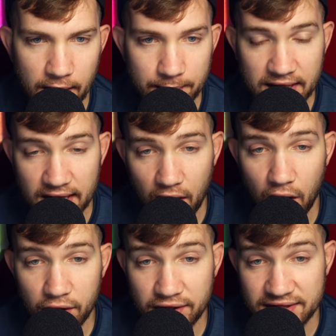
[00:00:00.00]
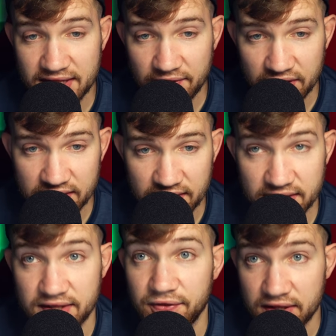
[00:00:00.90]
He had 176
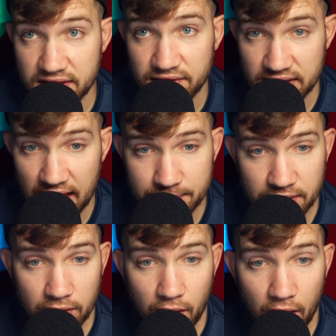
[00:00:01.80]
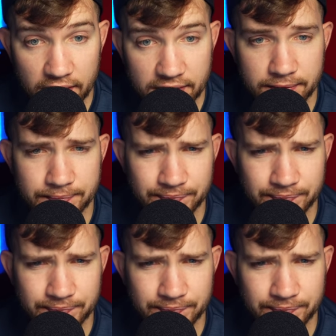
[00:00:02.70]
defensive snaps logged.